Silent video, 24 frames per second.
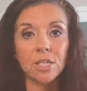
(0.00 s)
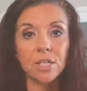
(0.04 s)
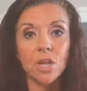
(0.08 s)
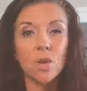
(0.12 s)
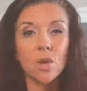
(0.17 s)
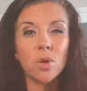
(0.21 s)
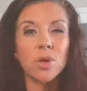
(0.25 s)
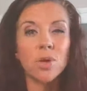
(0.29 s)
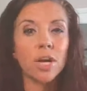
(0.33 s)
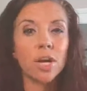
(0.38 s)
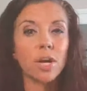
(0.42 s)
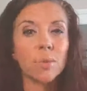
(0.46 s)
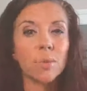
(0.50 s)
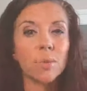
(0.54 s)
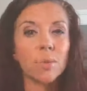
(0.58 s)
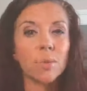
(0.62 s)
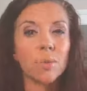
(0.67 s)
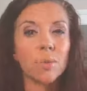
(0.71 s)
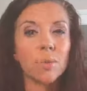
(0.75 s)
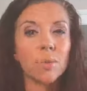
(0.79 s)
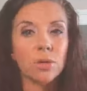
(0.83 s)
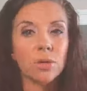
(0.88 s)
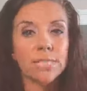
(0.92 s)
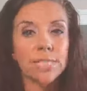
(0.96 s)
You know, you hear
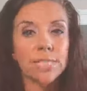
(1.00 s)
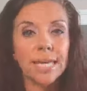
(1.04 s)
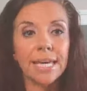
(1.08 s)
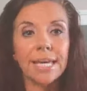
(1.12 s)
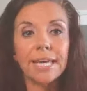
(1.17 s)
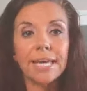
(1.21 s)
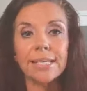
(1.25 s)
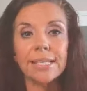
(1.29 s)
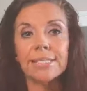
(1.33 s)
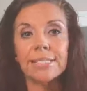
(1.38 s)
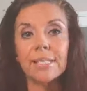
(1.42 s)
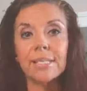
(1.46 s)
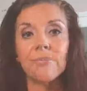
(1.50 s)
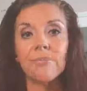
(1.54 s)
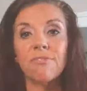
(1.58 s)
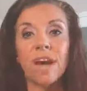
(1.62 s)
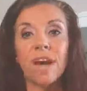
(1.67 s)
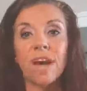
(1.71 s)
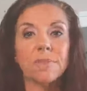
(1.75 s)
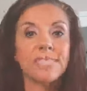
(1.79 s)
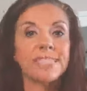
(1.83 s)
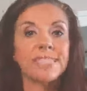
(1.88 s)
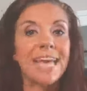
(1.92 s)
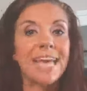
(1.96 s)
those things,
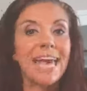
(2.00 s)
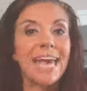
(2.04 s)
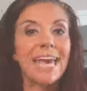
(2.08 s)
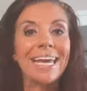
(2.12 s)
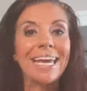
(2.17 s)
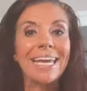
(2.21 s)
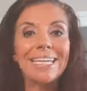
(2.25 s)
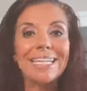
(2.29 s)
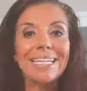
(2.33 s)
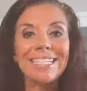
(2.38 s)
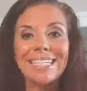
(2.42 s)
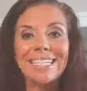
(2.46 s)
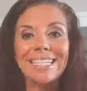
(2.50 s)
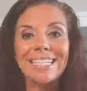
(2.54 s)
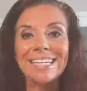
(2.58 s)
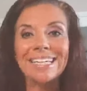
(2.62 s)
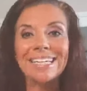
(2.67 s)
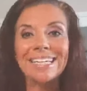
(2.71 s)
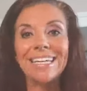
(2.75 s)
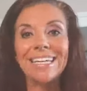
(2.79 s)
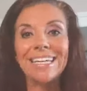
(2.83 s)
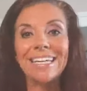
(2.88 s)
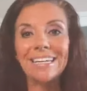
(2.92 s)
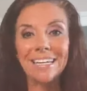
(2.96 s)
vitamins A,
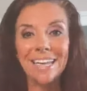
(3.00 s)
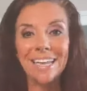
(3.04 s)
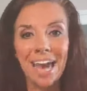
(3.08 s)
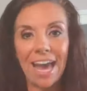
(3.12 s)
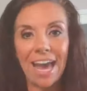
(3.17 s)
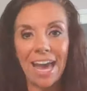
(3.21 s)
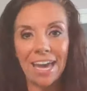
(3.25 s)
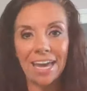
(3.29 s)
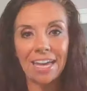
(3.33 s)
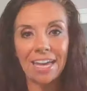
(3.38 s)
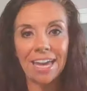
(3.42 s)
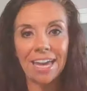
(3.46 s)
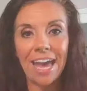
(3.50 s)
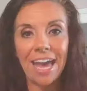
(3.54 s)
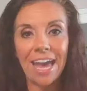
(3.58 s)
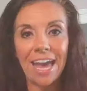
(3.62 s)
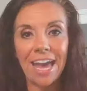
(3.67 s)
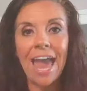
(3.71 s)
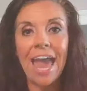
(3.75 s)
D, E, and K.